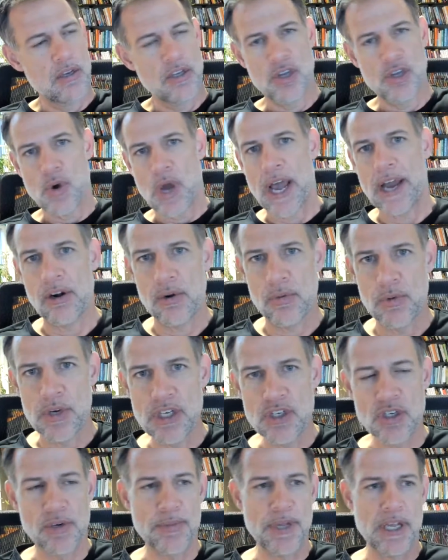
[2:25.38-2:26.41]
You hire a
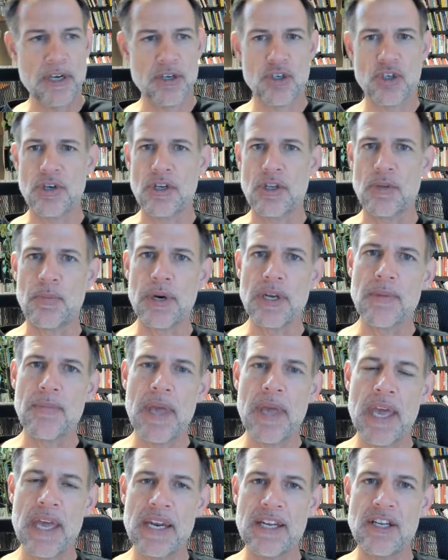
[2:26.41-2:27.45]
regional manager and you bring him
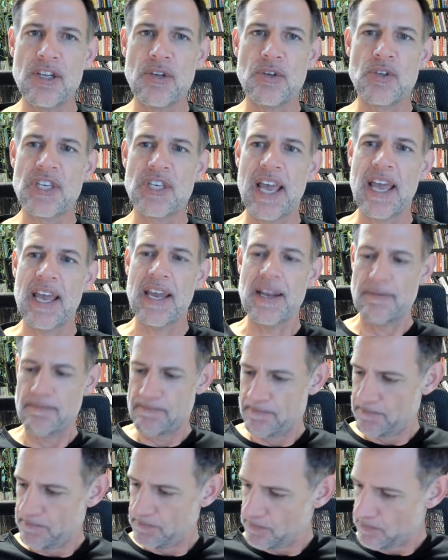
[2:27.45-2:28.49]
in and you say,
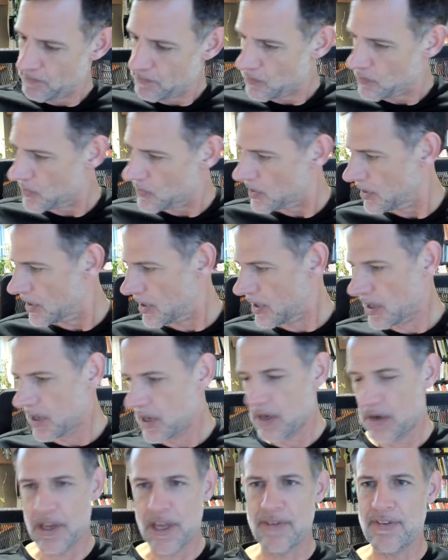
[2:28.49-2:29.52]

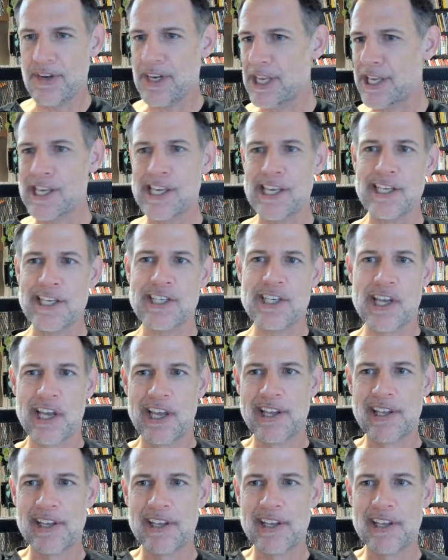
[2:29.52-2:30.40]
I don't have any keys.